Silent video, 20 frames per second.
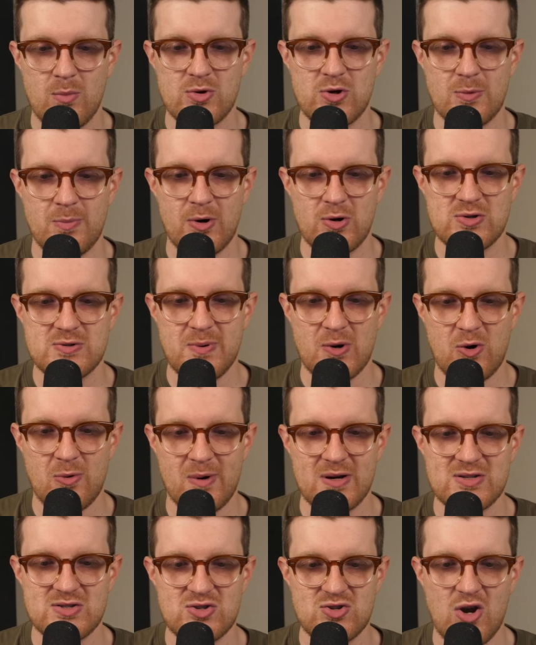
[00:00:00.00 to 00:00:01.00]
When your opponent's
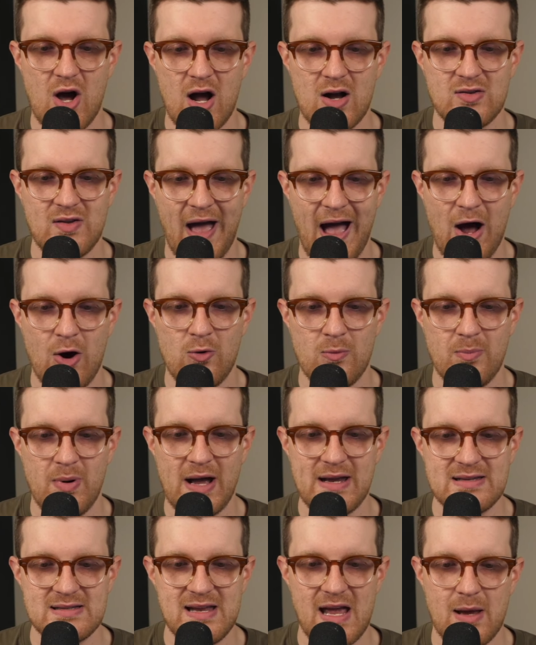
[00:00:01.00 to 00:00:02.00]
Pokemon is knocked out
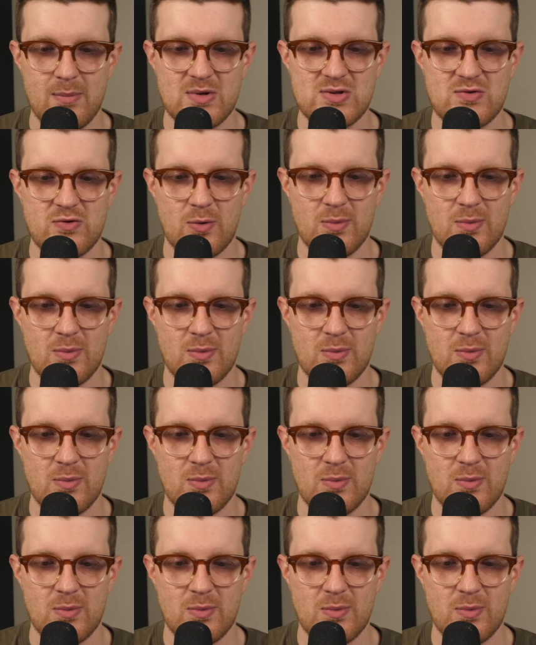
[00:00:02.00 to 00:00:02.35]
by damage